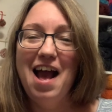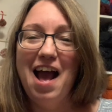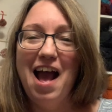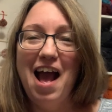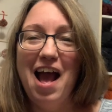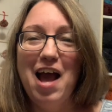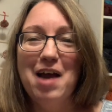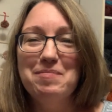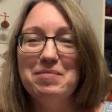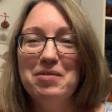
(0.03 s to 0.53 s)

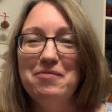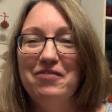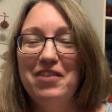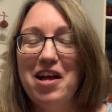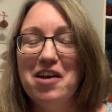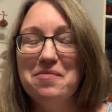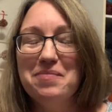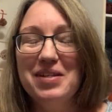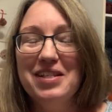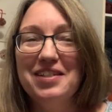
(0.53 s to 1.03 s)
Happy
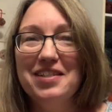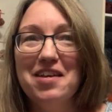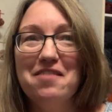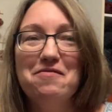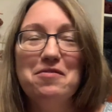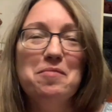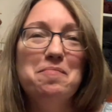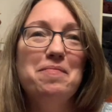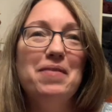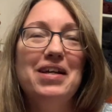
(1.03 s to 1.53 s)
Vlogmas,
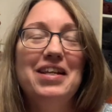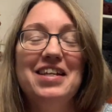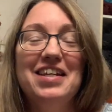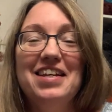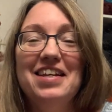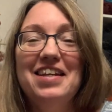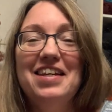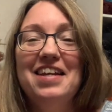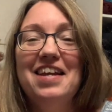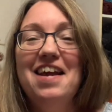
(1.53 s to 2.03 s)

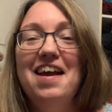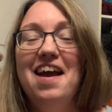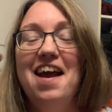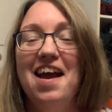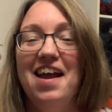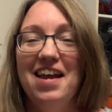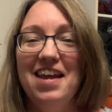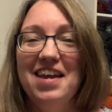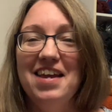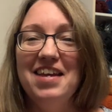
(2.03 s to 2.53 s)
everybody.
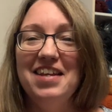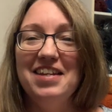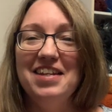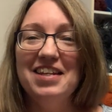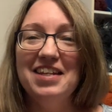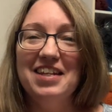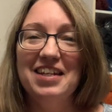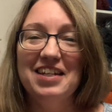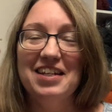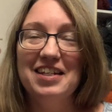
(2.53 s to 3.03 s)
It
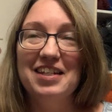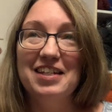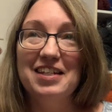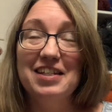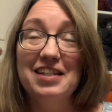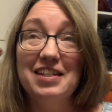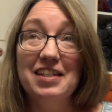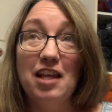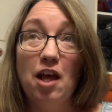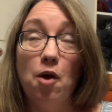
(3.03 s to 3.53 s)
is
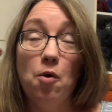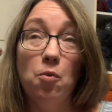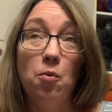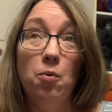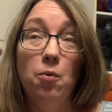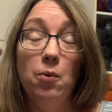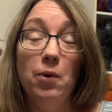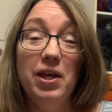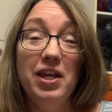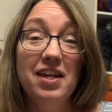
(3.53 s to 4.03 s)
a
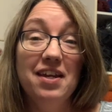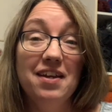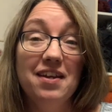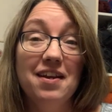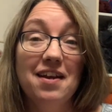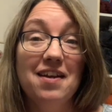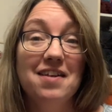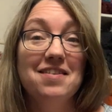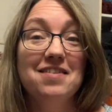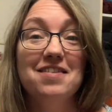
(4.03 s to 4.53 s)
week
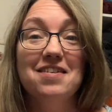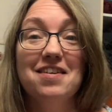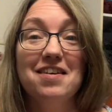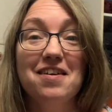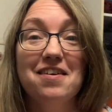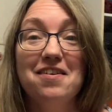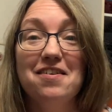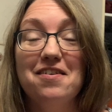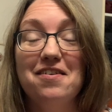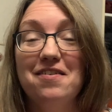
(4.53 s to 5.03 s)

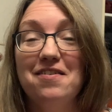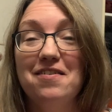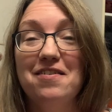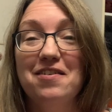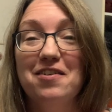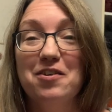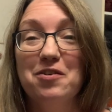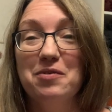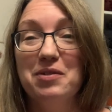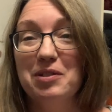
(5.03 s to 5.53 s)
until
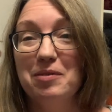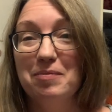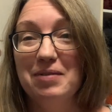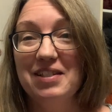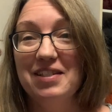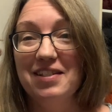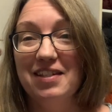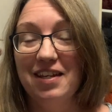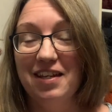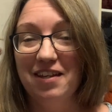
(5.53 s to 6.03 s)

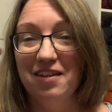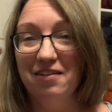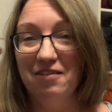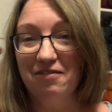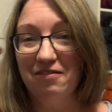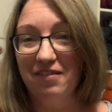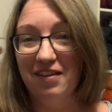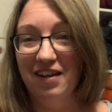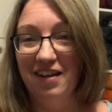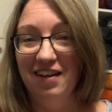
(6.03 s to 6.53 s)
Christmas Eve.
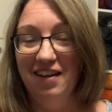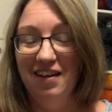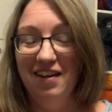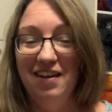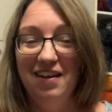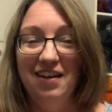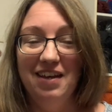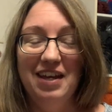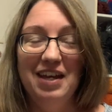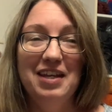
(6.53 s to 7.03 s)

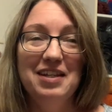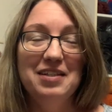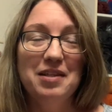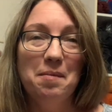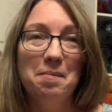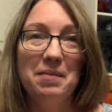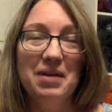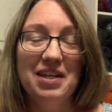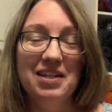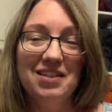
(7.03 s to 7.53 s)
It is
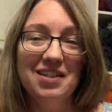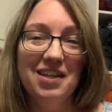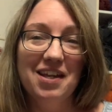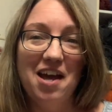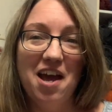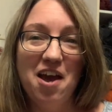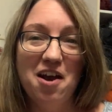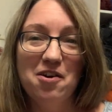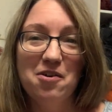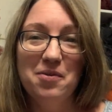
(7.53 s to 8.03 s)
amazing
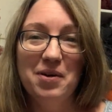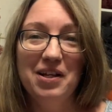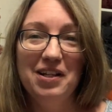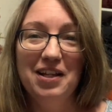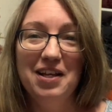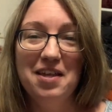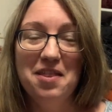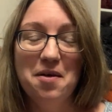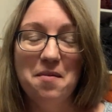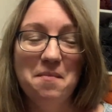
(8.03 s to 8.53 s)
how quickly
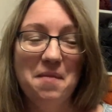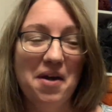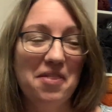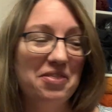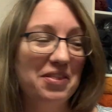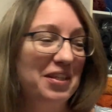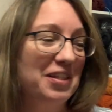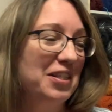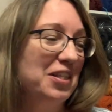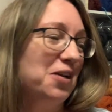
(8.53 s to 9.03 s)
the month
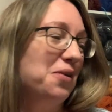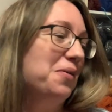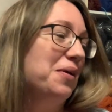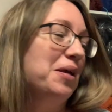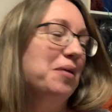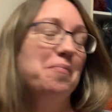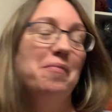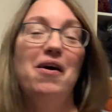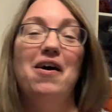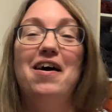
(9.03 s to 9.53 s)
is
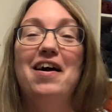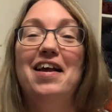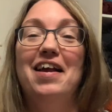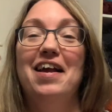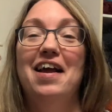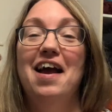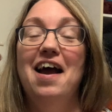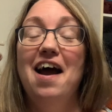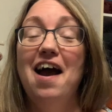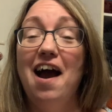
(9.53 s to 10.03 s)
going by.
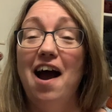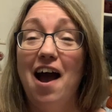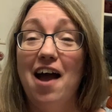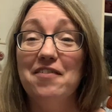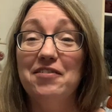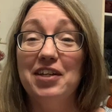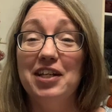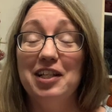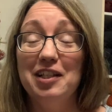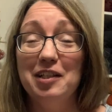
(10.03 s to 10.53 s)
I've
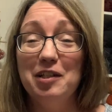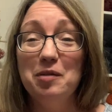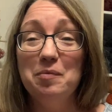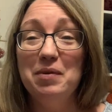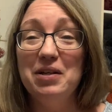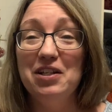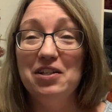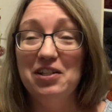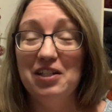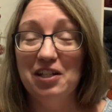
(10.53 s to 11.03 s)
got a little bit
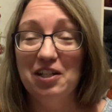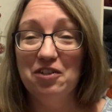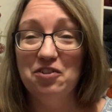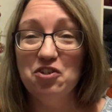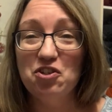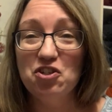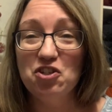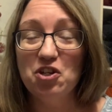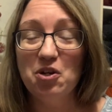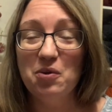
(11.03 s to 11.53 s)
of knitting to
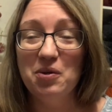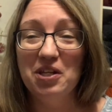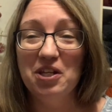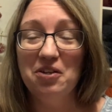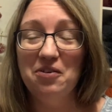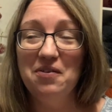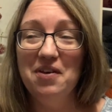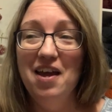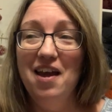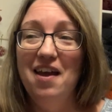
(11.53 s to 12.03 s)
show
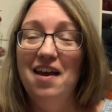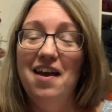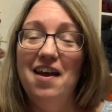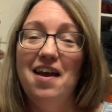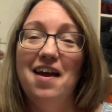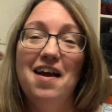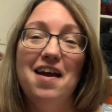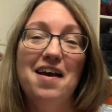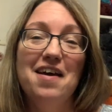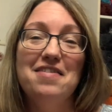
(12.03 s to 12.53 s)
you,
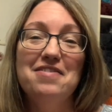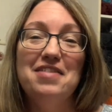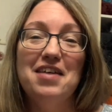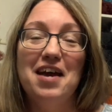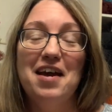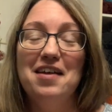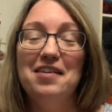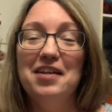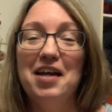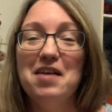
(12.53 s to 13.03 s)
and
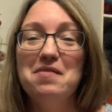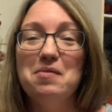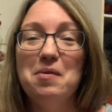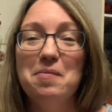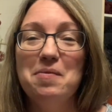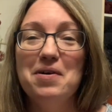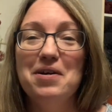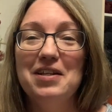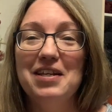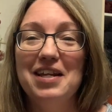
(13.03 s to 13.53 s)
then I will
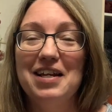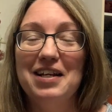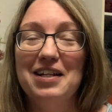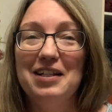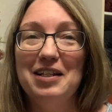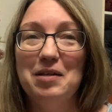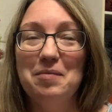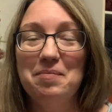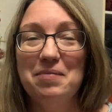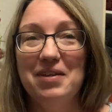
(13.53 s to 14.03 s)
put a
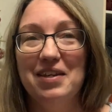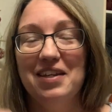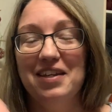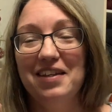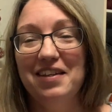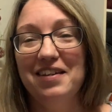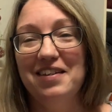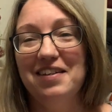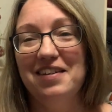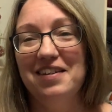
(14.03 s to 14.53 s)
clip
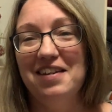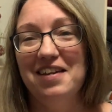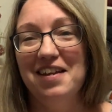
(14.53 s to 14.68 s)
in